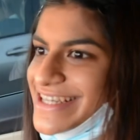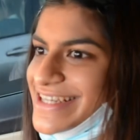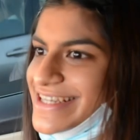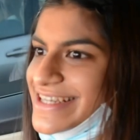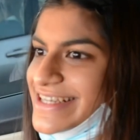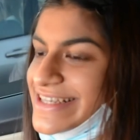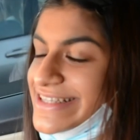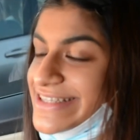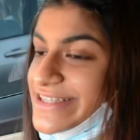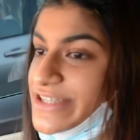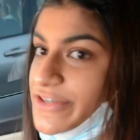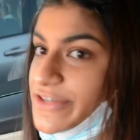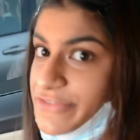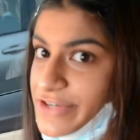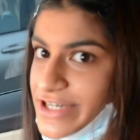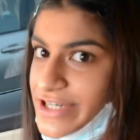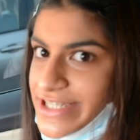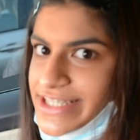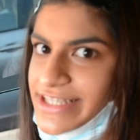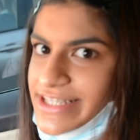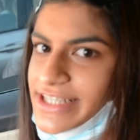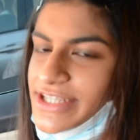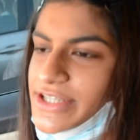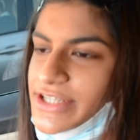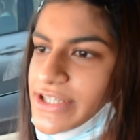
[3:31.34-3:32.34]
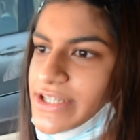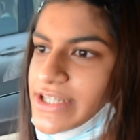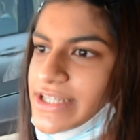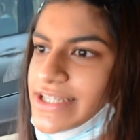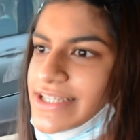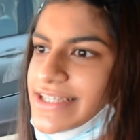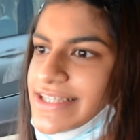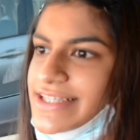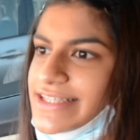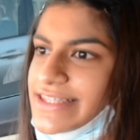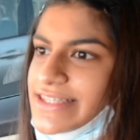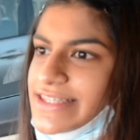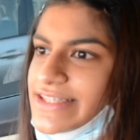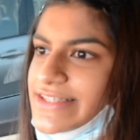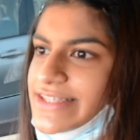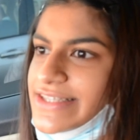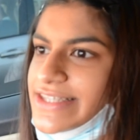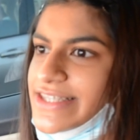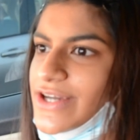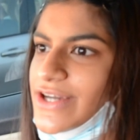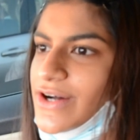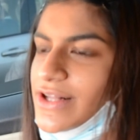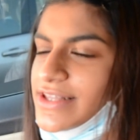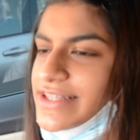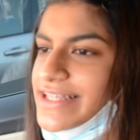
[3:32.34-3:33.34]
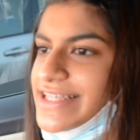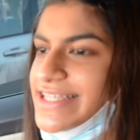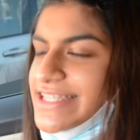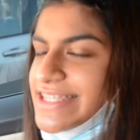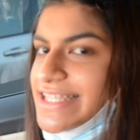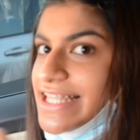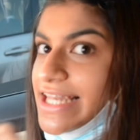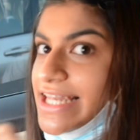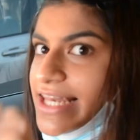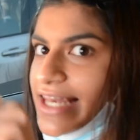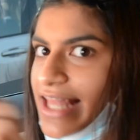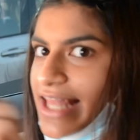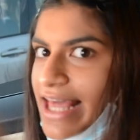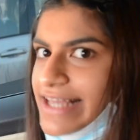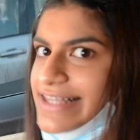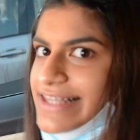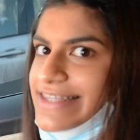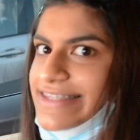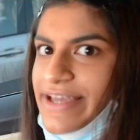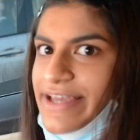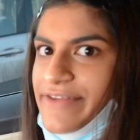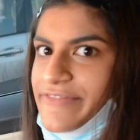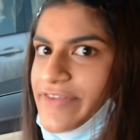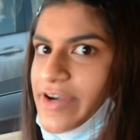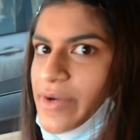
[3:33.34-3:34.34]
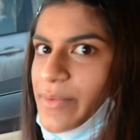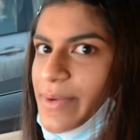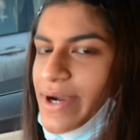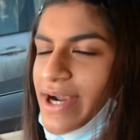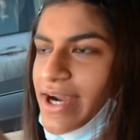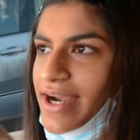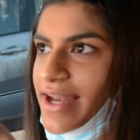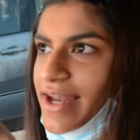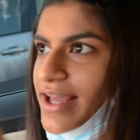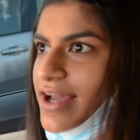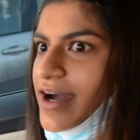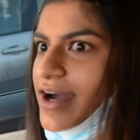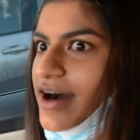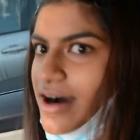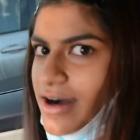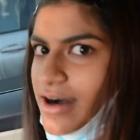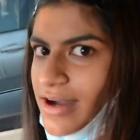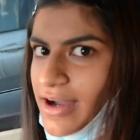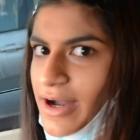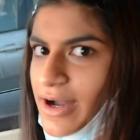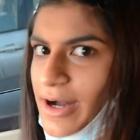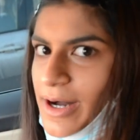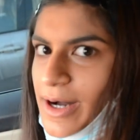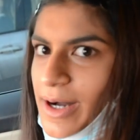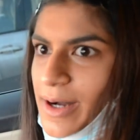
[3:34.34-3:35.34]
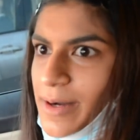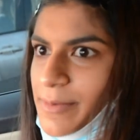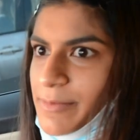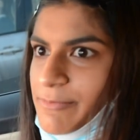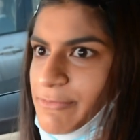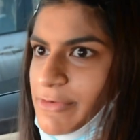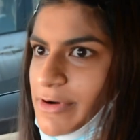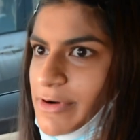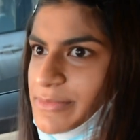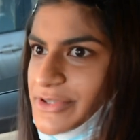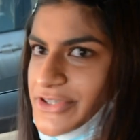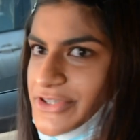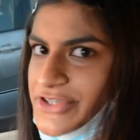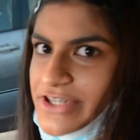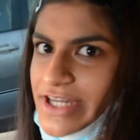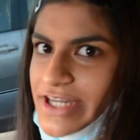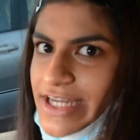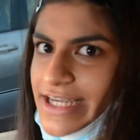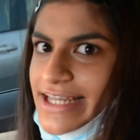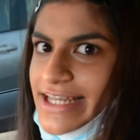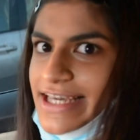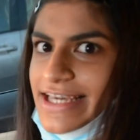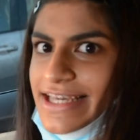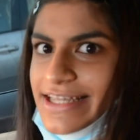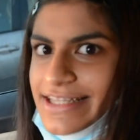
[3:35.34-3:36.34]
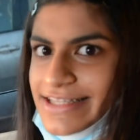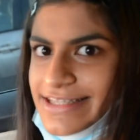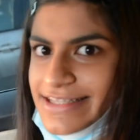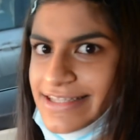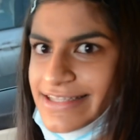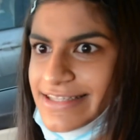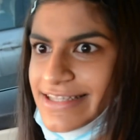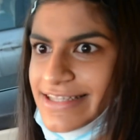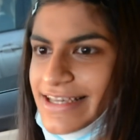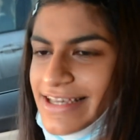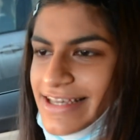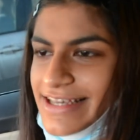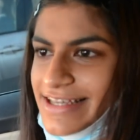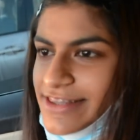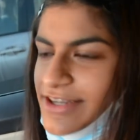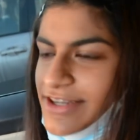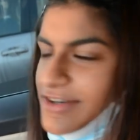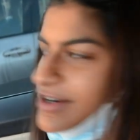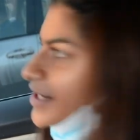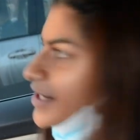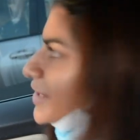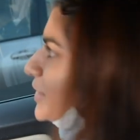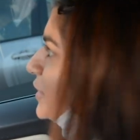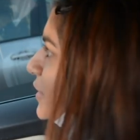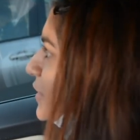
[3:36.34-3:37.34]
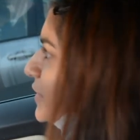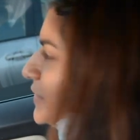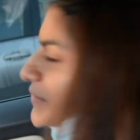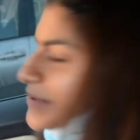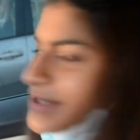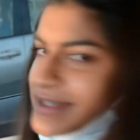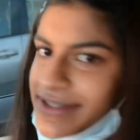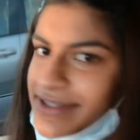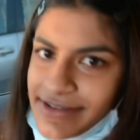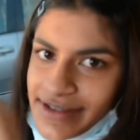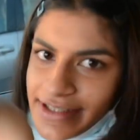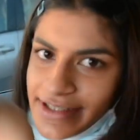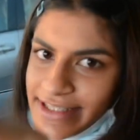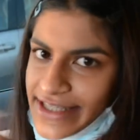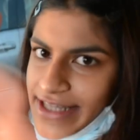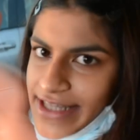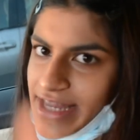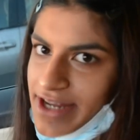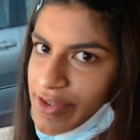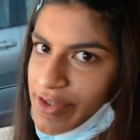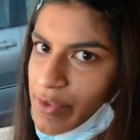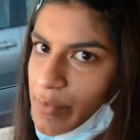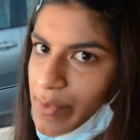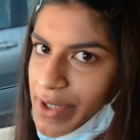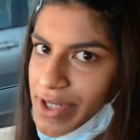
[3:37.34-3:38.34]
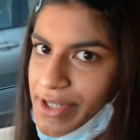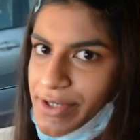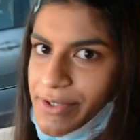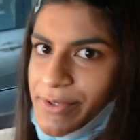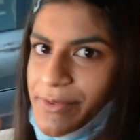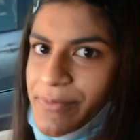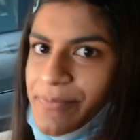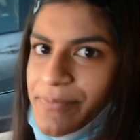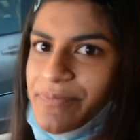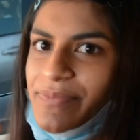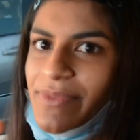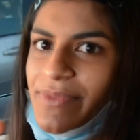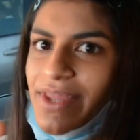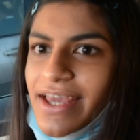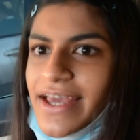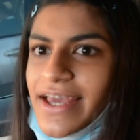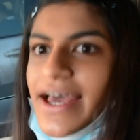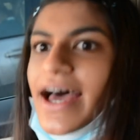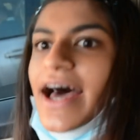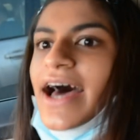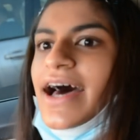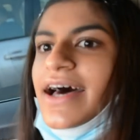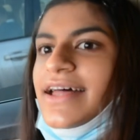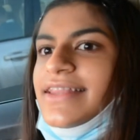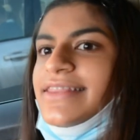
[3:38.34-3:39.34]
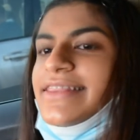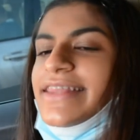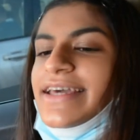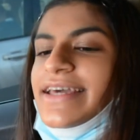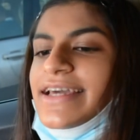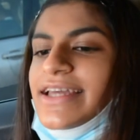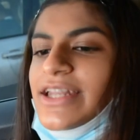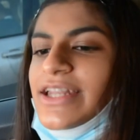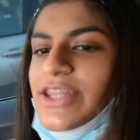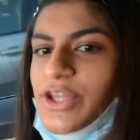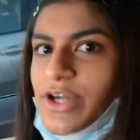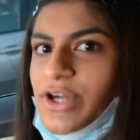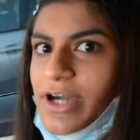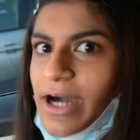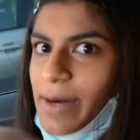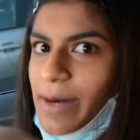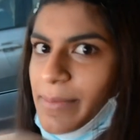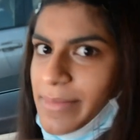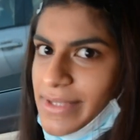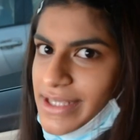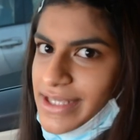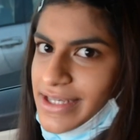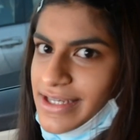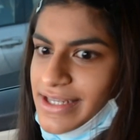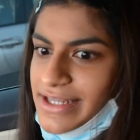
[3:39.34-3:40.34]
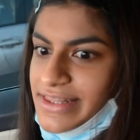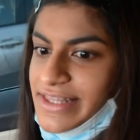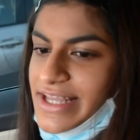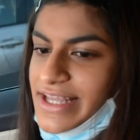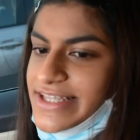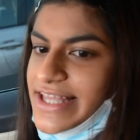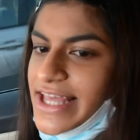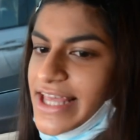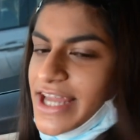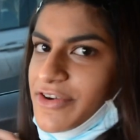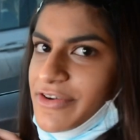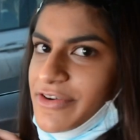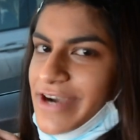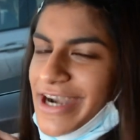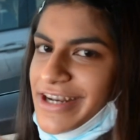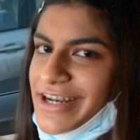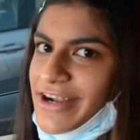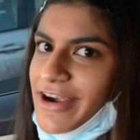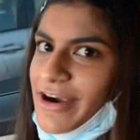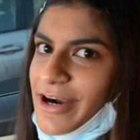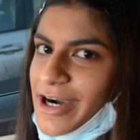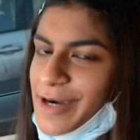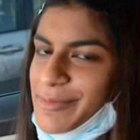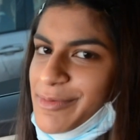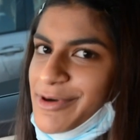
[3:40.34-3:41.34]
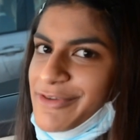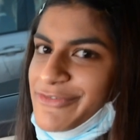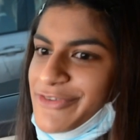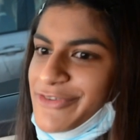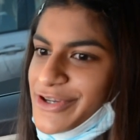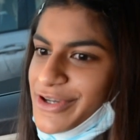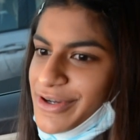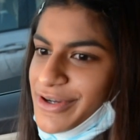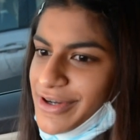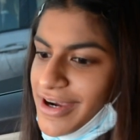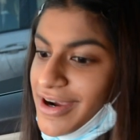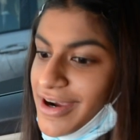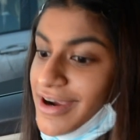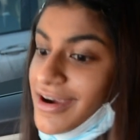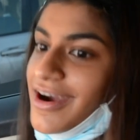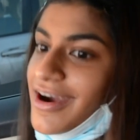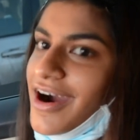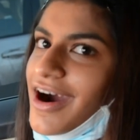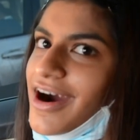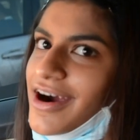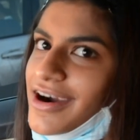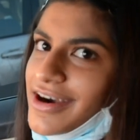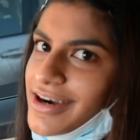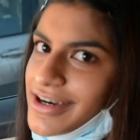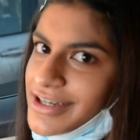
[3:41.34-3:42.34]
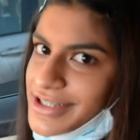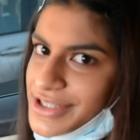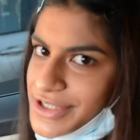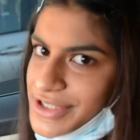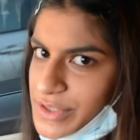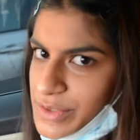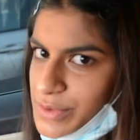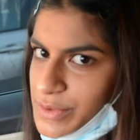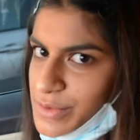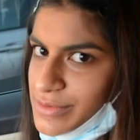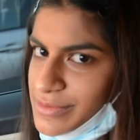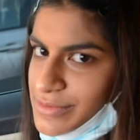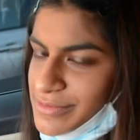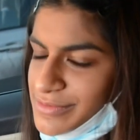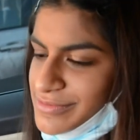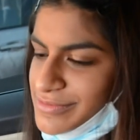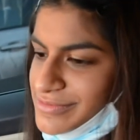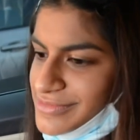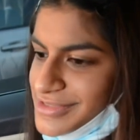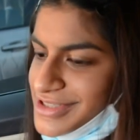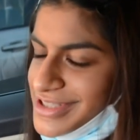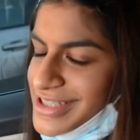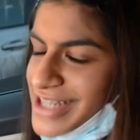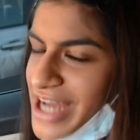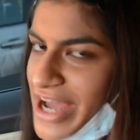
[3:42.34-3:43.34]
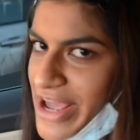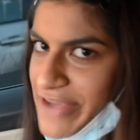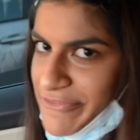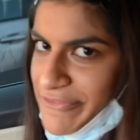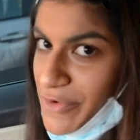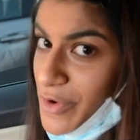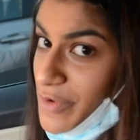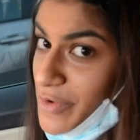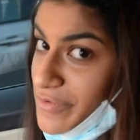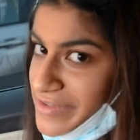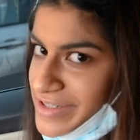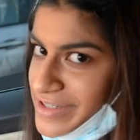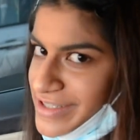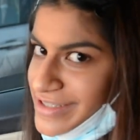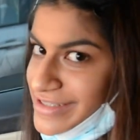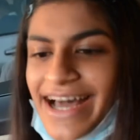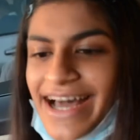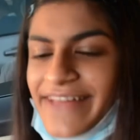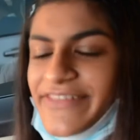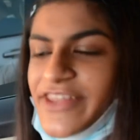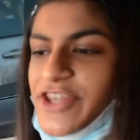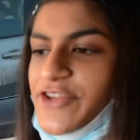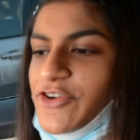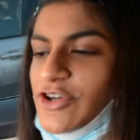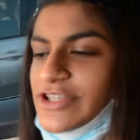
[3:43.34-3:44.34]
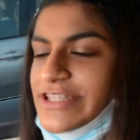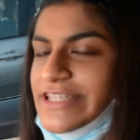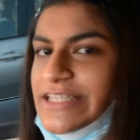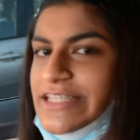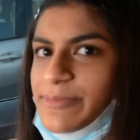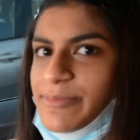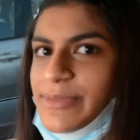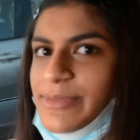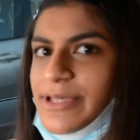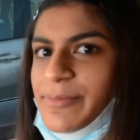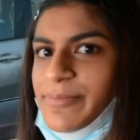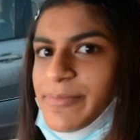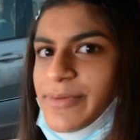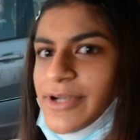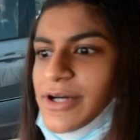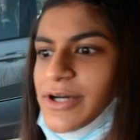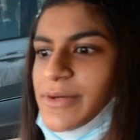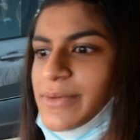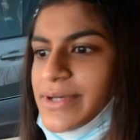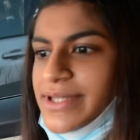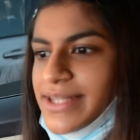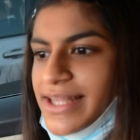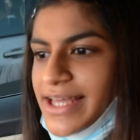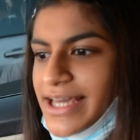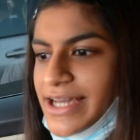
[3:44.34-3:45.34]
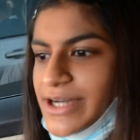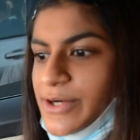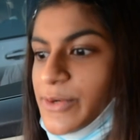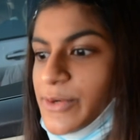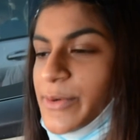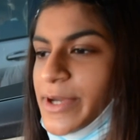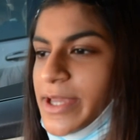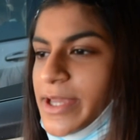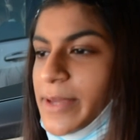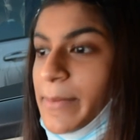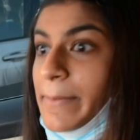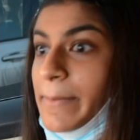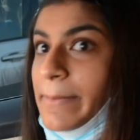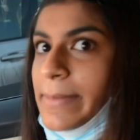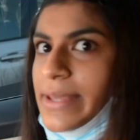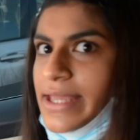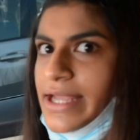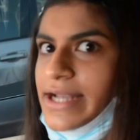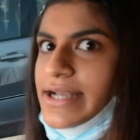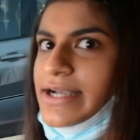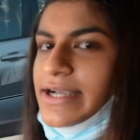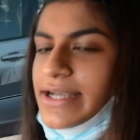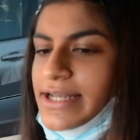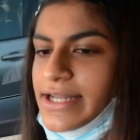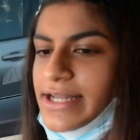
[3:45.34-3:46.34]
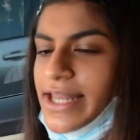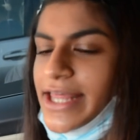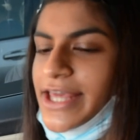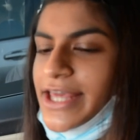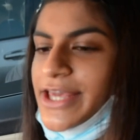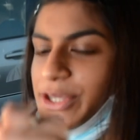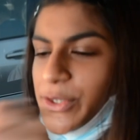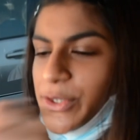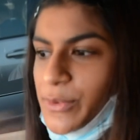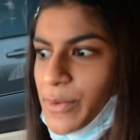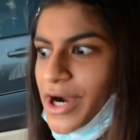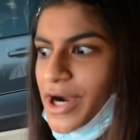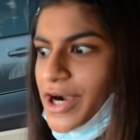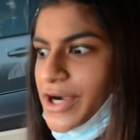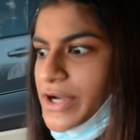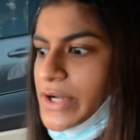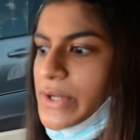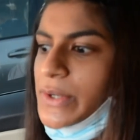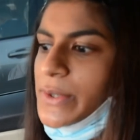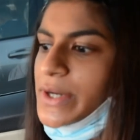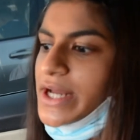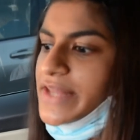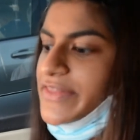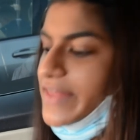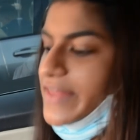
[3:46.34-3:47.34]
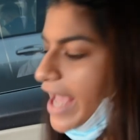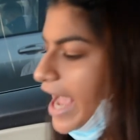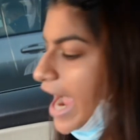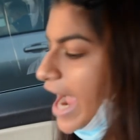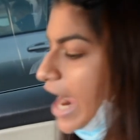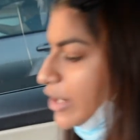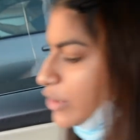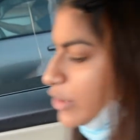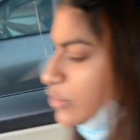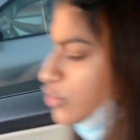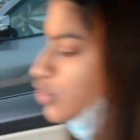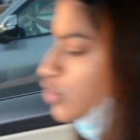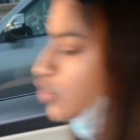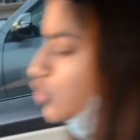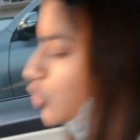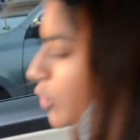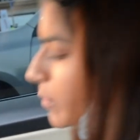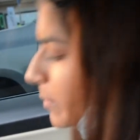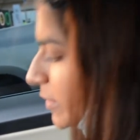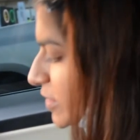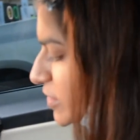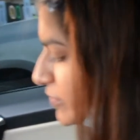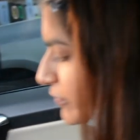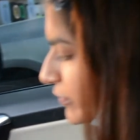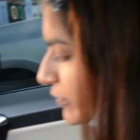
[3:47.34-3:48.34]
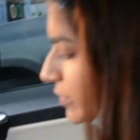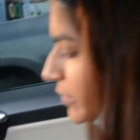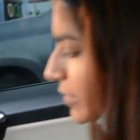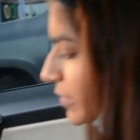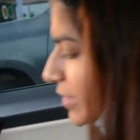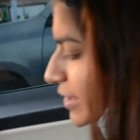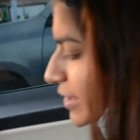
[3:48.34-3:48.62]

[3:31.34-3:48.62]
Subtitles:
So first thing you notice, you see all these lights everywhere, like hung up from the street lights. They're really cute. It's there in the video. And then you come in, there's like a red carpet for your car to drive over. then you have all these people over there who immediately like QR code, and they hand you so much food.